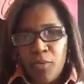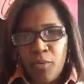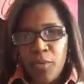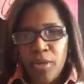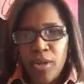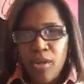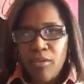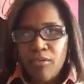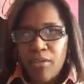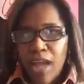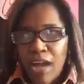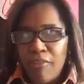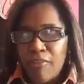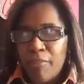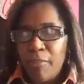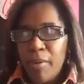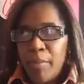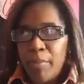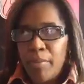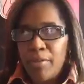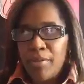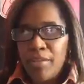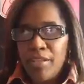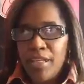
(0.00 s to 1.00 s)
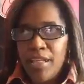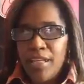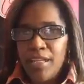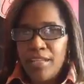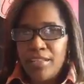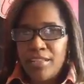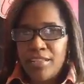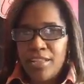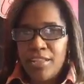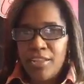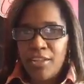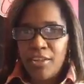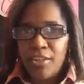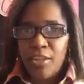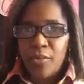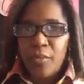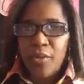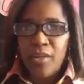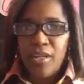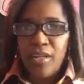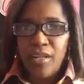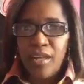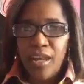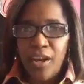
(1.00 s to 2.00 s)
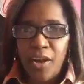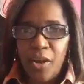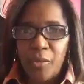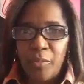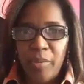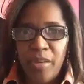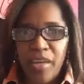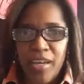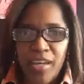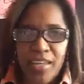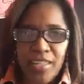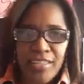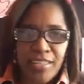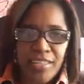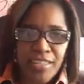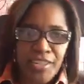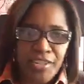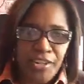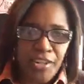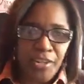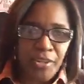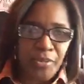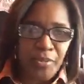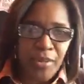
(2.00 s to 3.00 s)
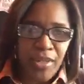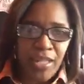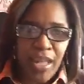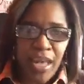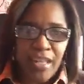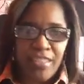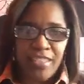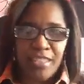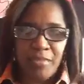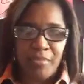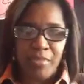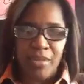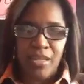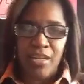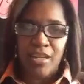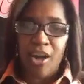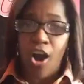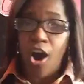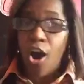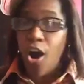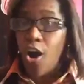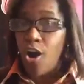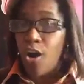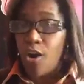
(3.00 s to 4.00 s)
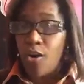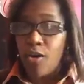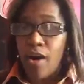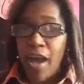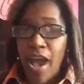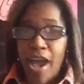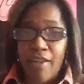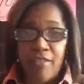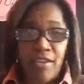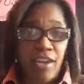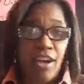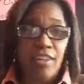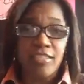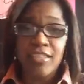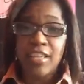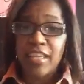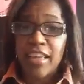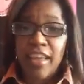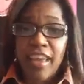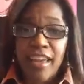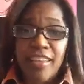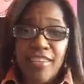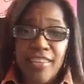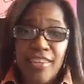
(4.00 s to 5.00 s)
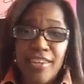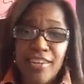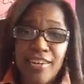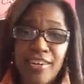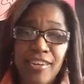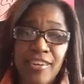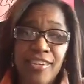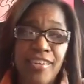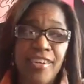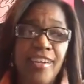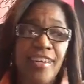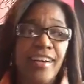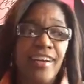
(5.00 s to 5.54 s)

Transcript: We don't like for people to know that we need help because, you know, we like to have it all together.